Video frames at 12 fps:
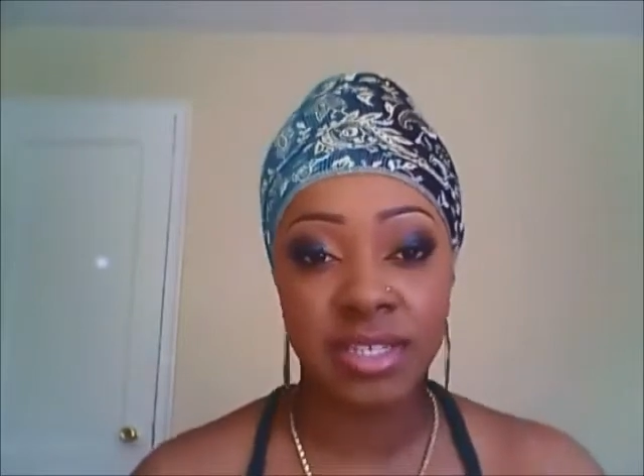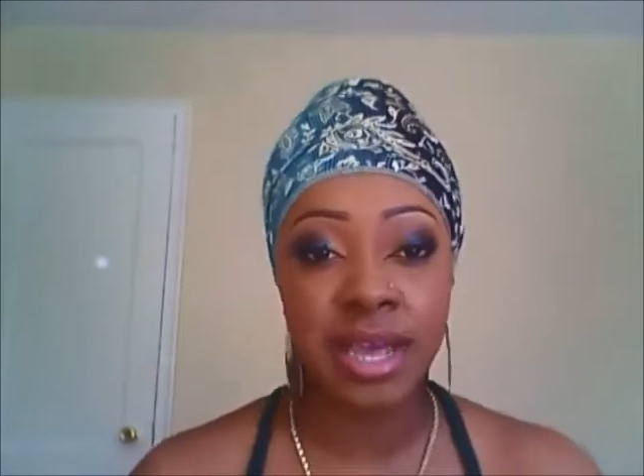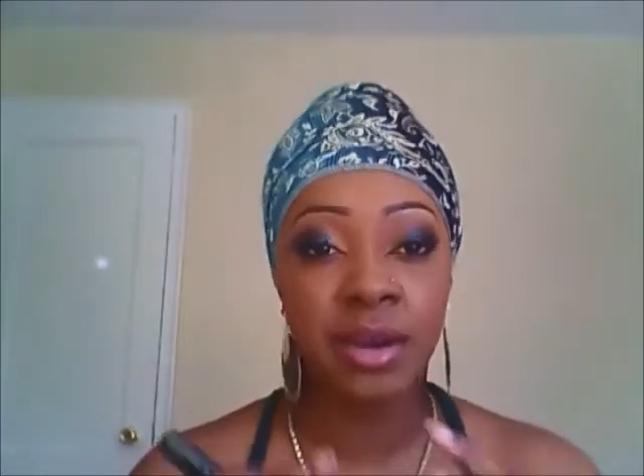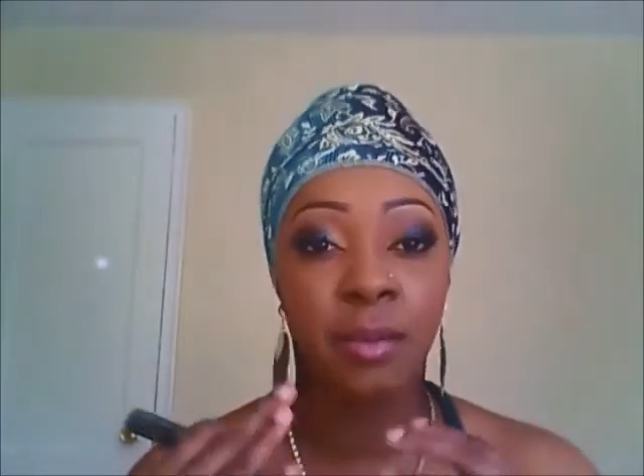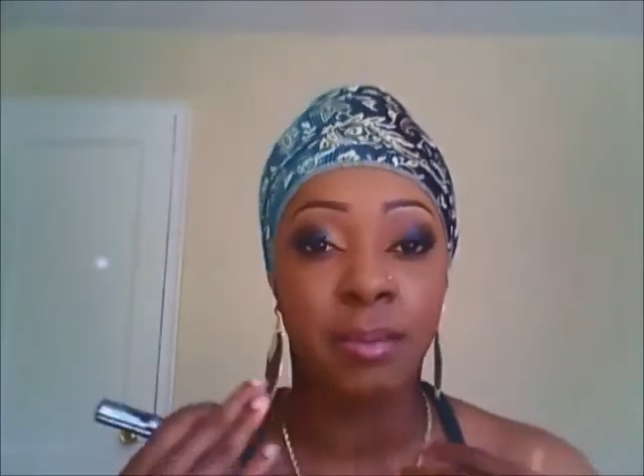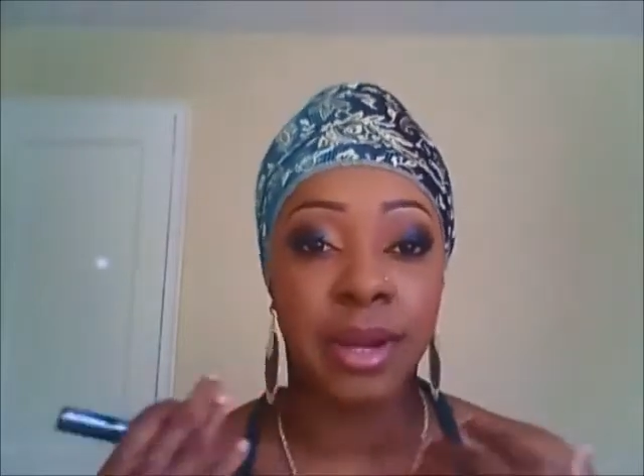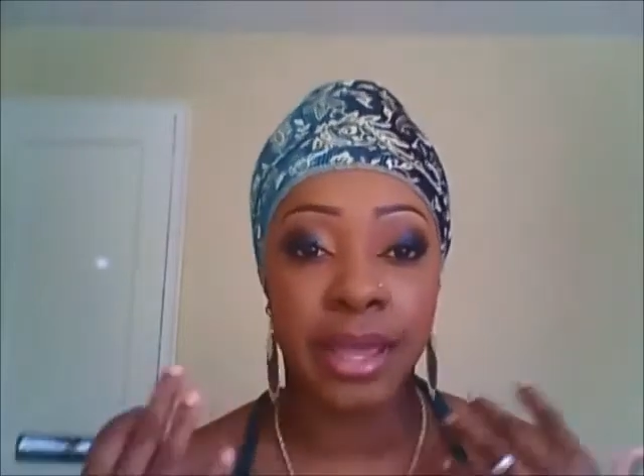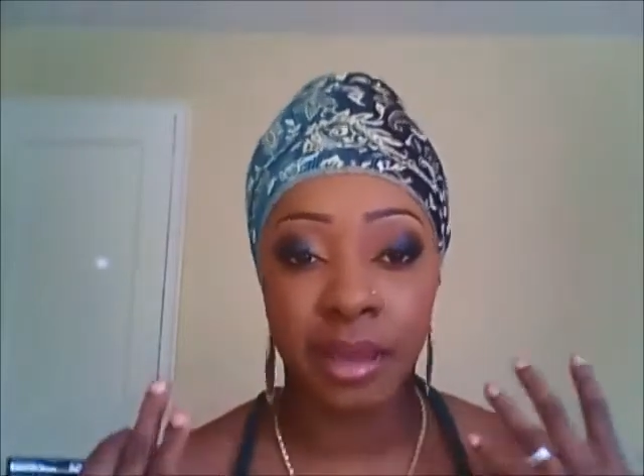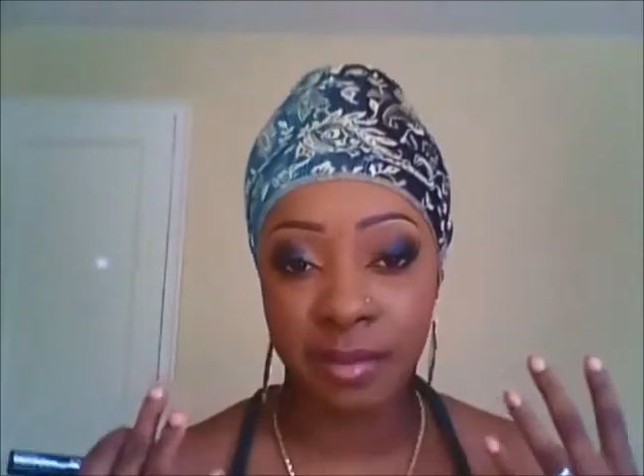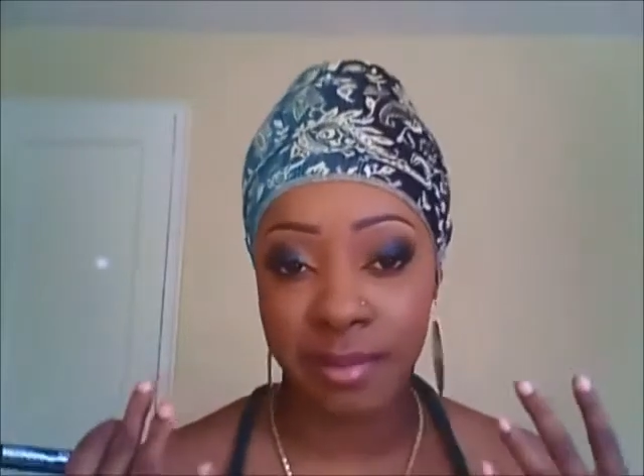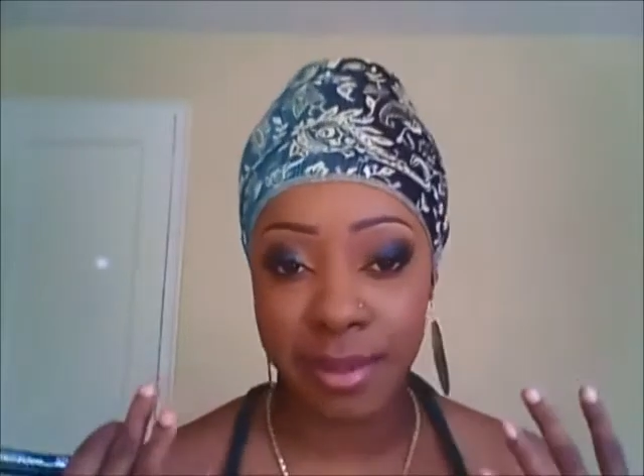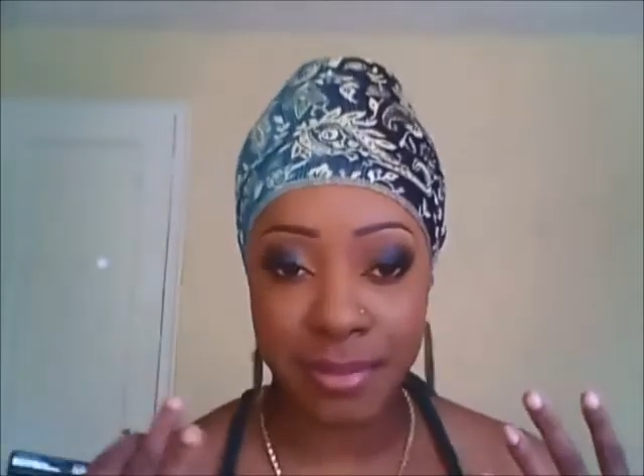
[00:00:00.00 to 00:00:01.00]
I don't play up
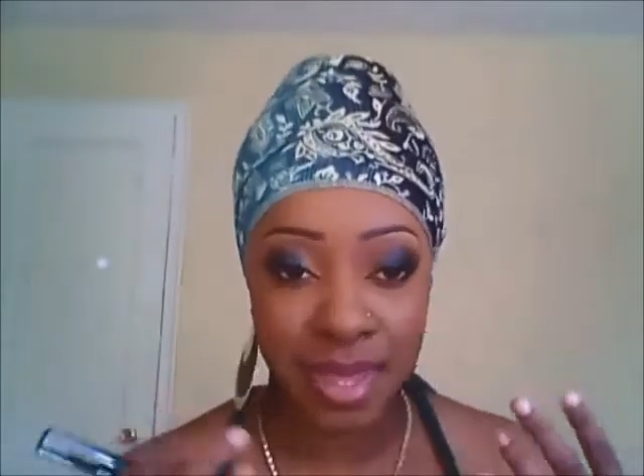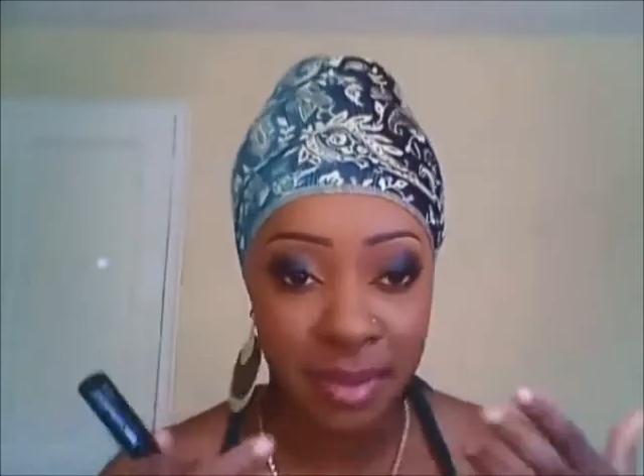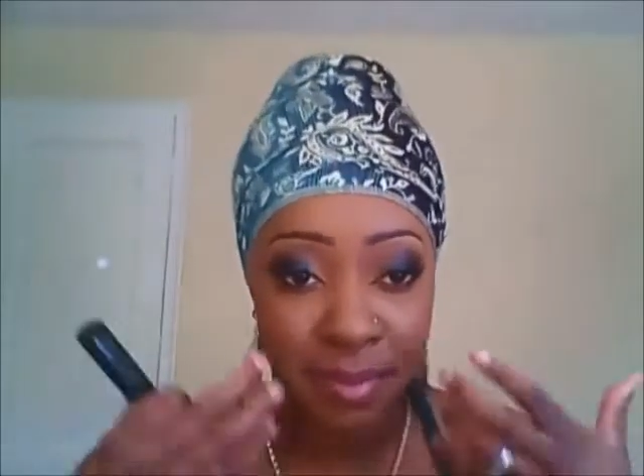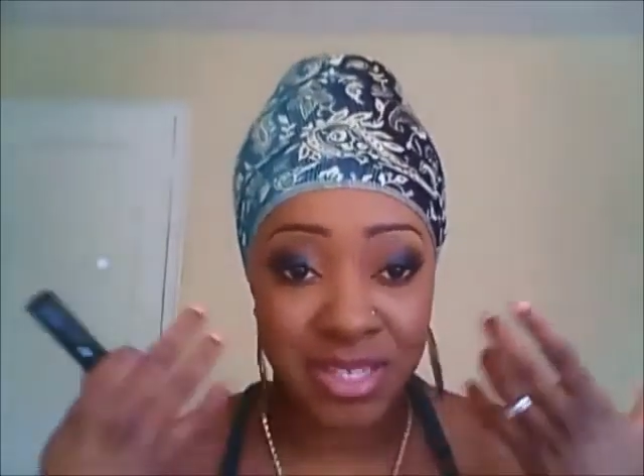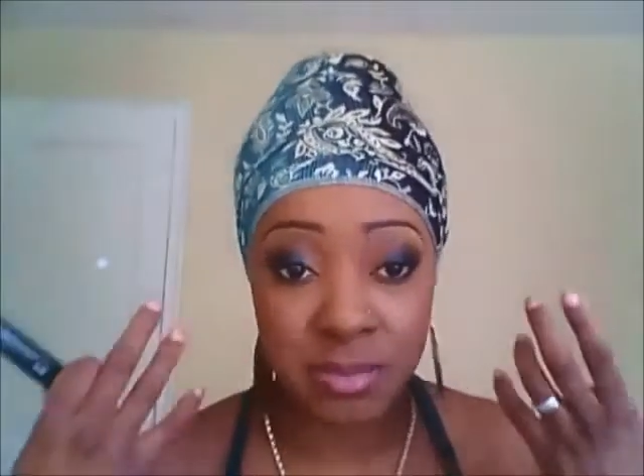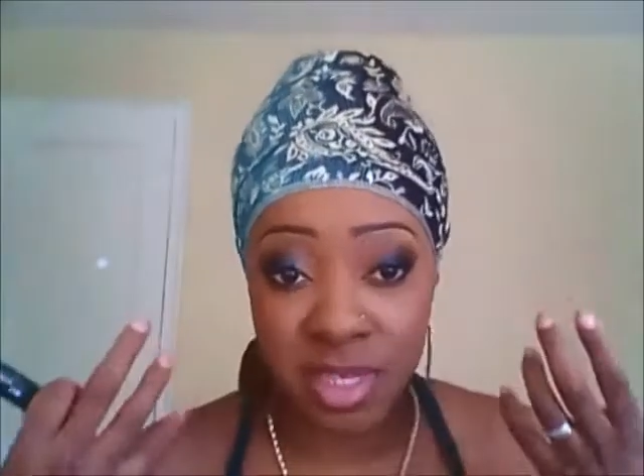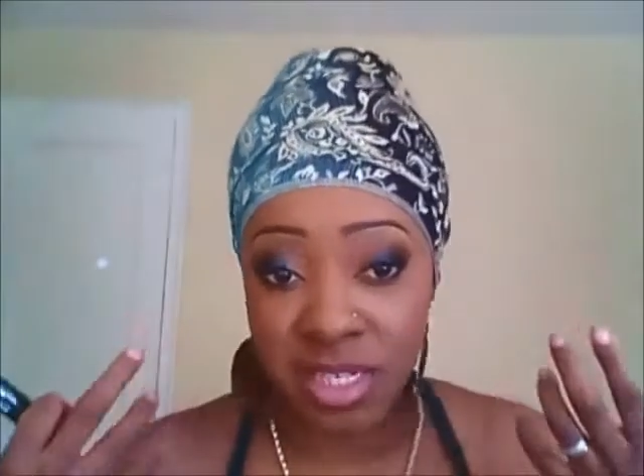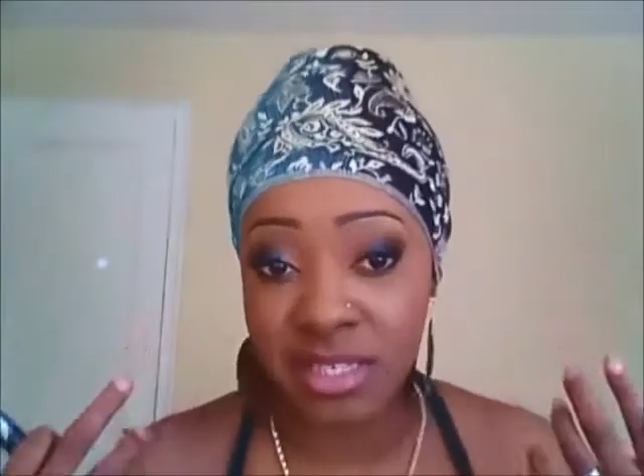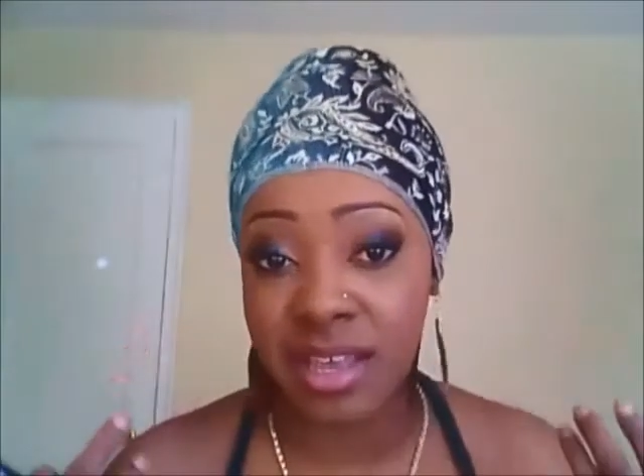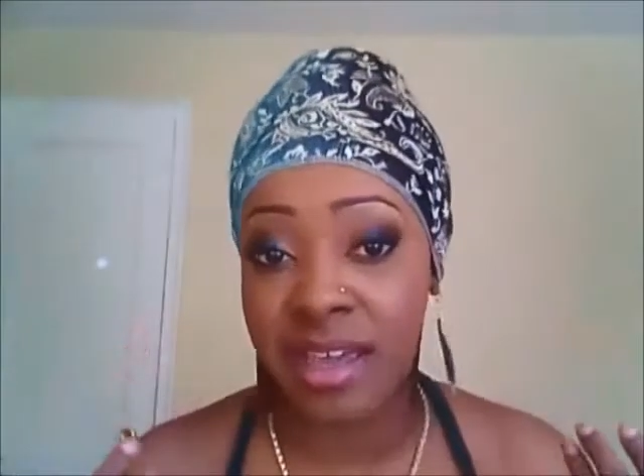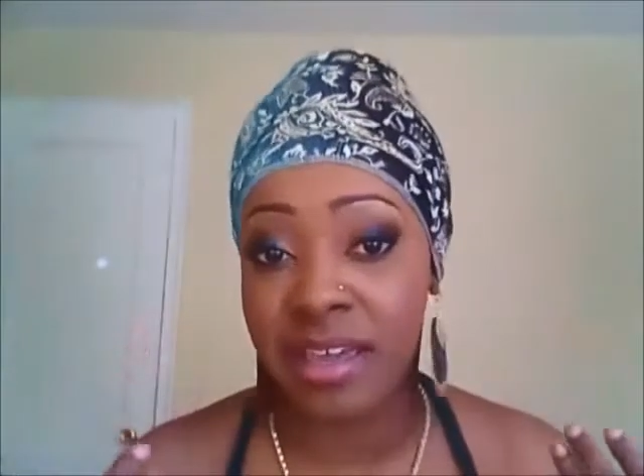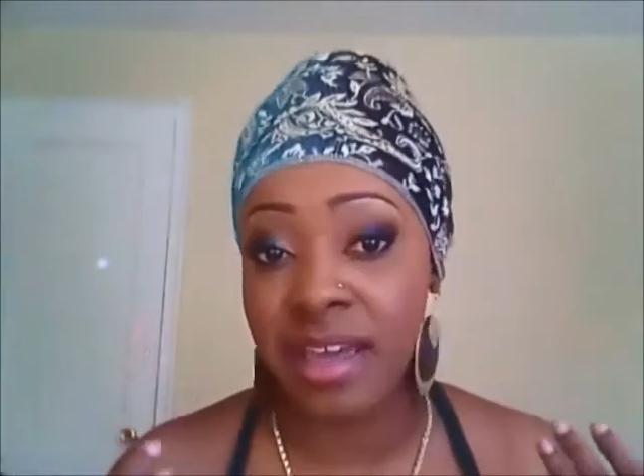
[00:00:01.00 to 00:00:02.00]
my makeup as much as
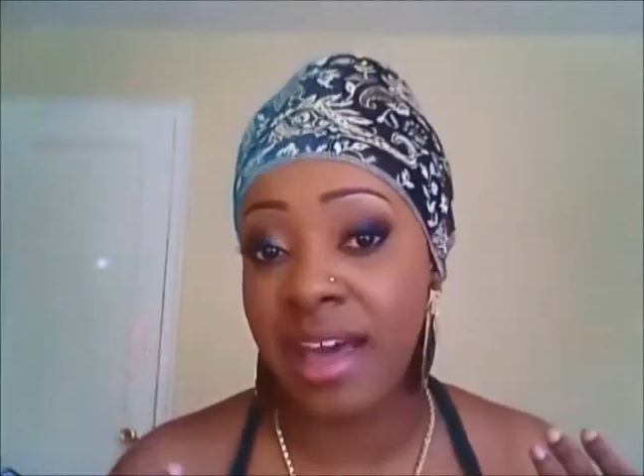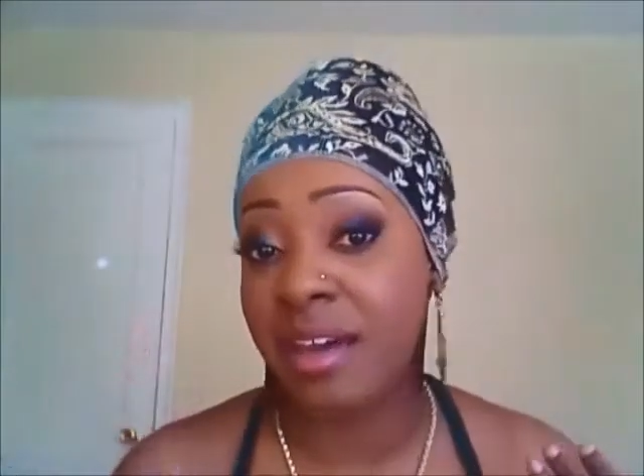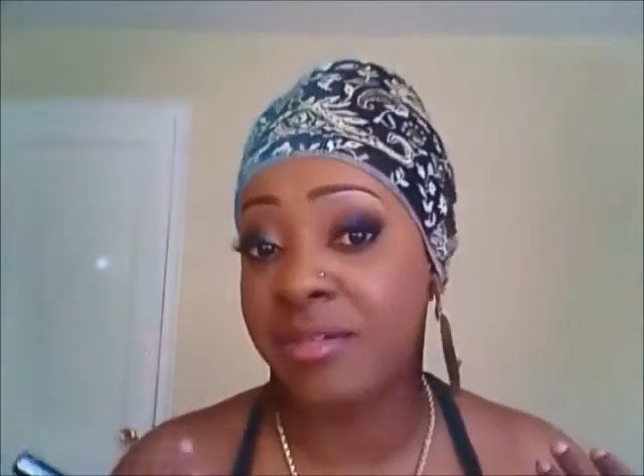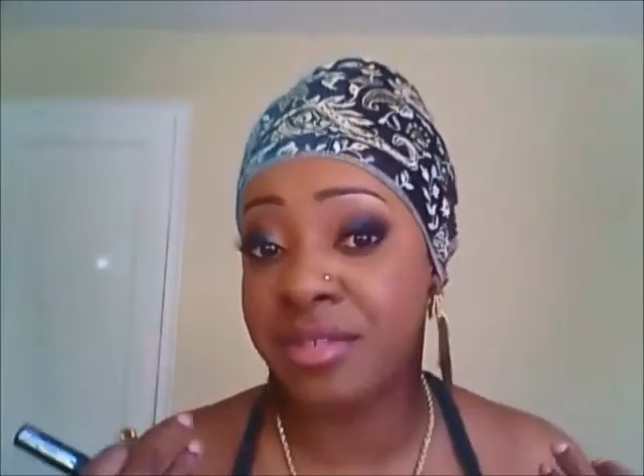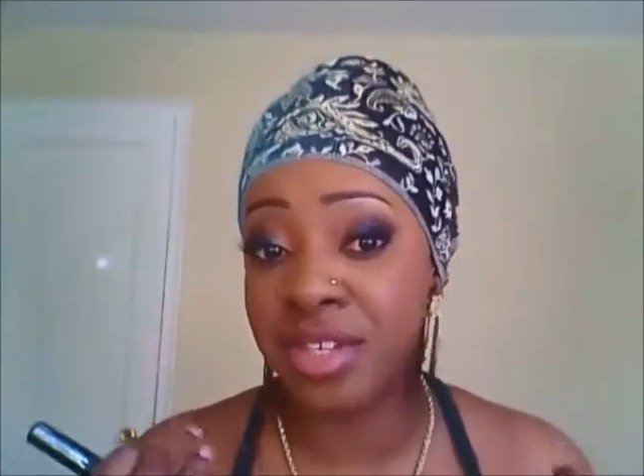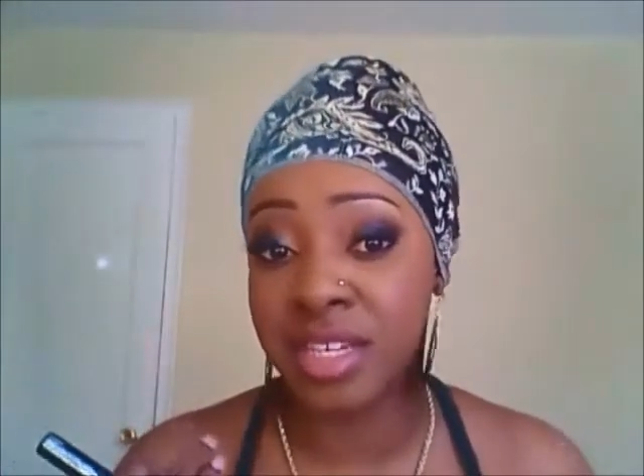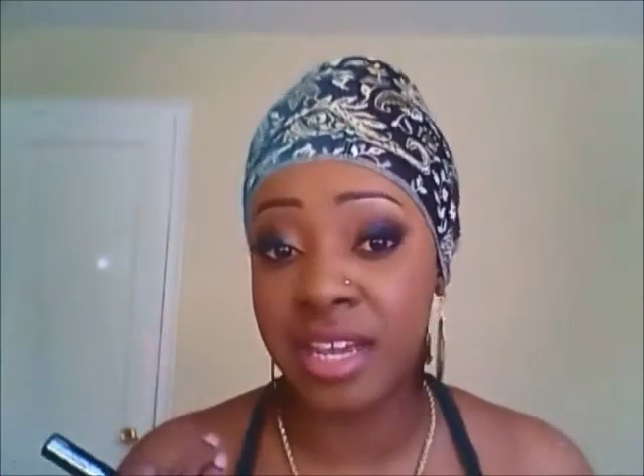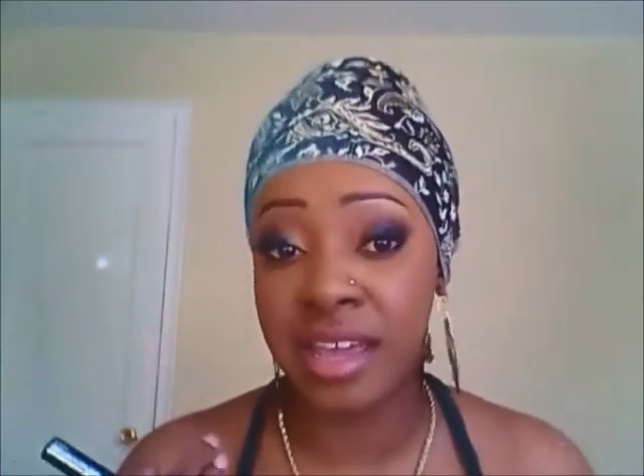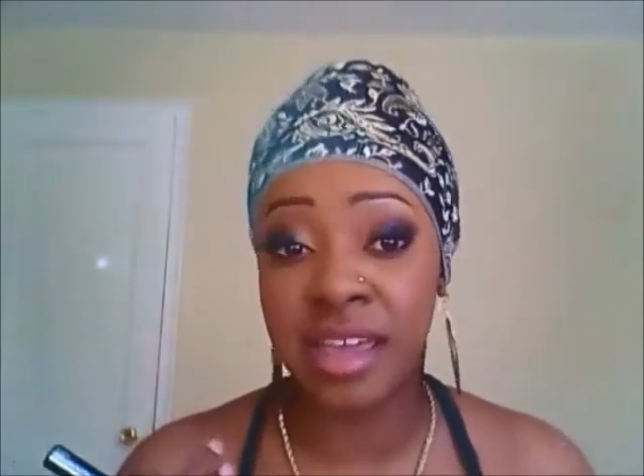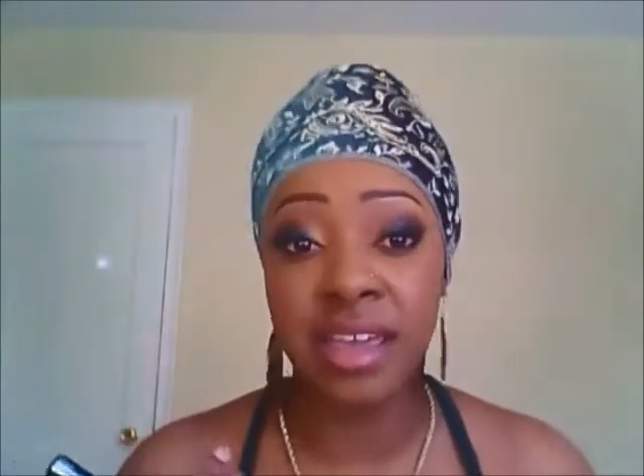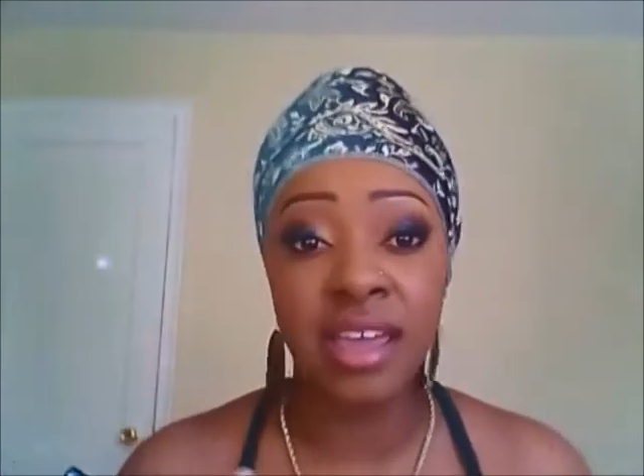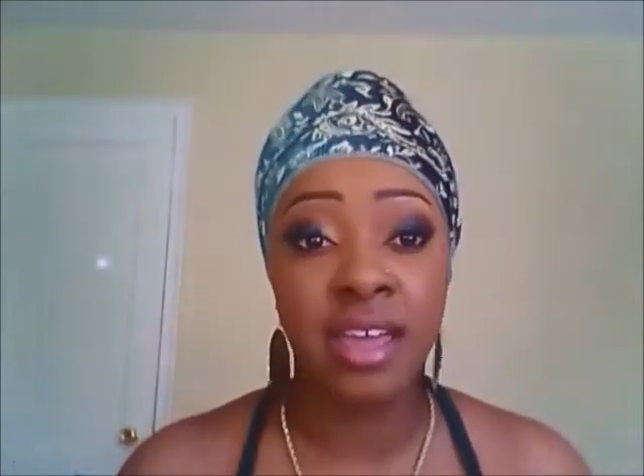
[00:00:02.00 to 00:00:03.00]
I have today.